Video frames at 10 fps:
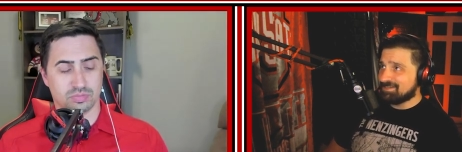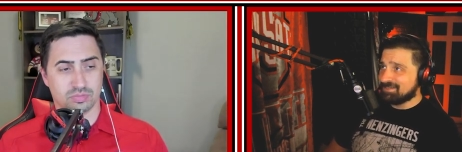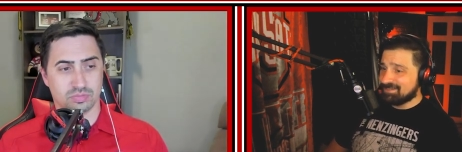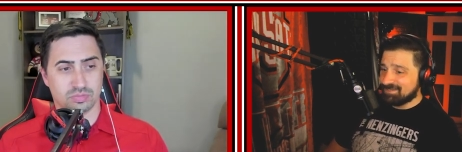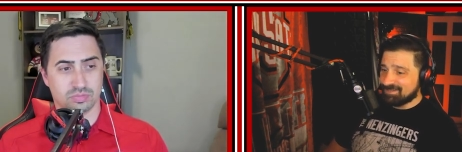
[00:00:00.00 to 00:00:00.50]

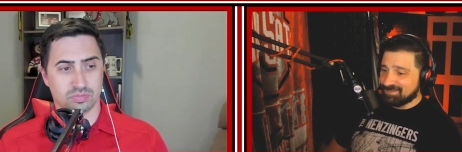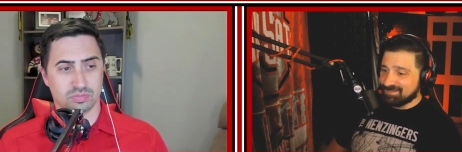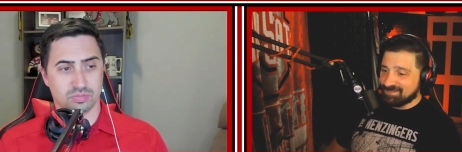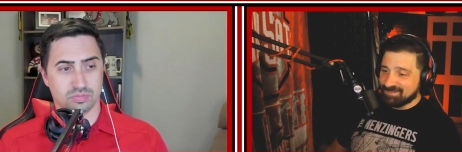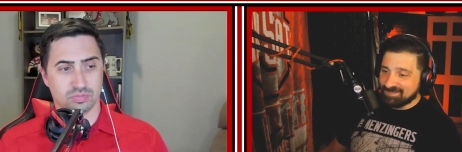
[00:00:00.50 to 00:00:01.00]

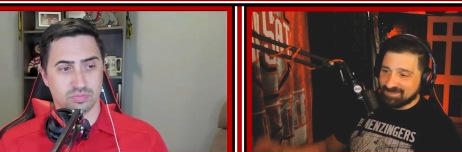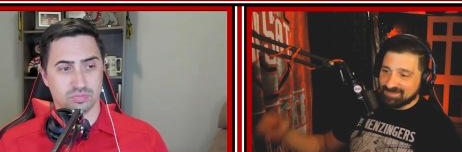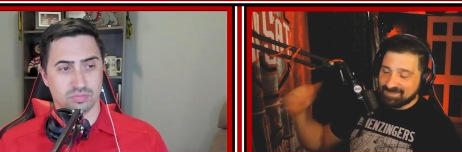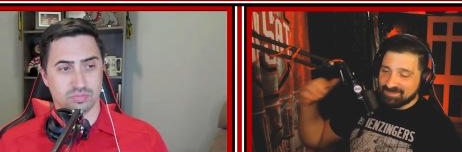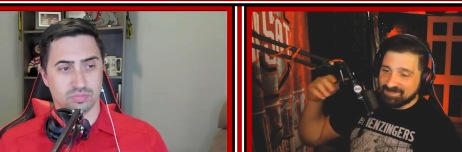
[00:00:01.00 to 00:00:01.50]

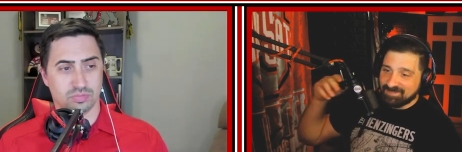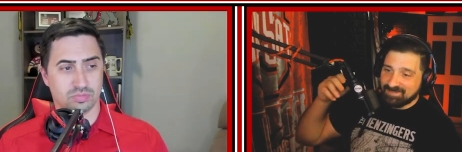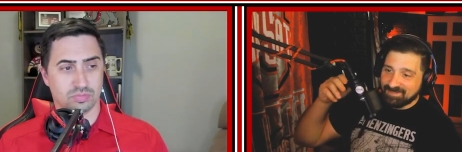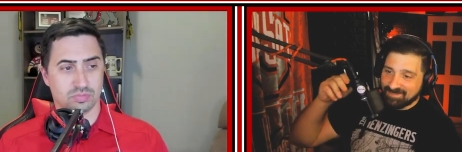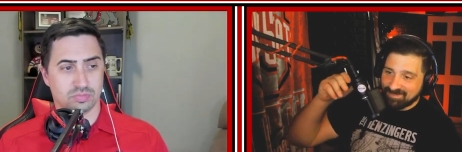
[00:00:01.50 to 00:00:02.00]

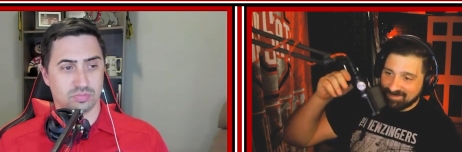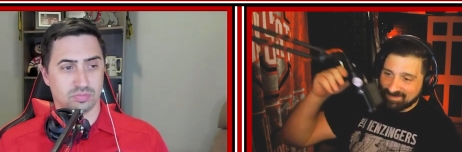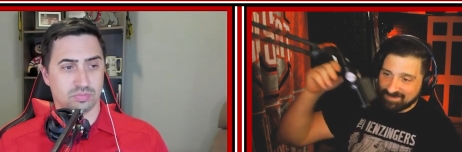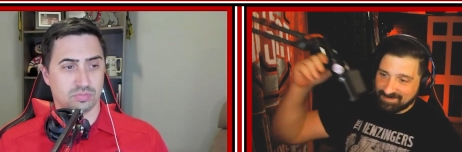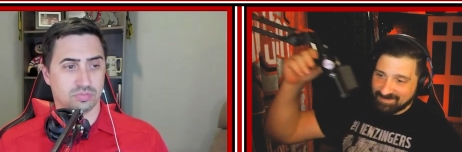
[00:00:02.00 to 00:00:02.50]

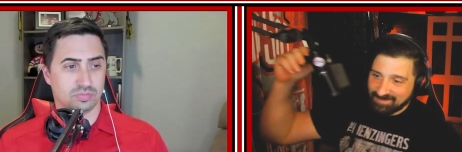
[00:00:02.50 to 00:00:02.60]
No one is speaking in this clip.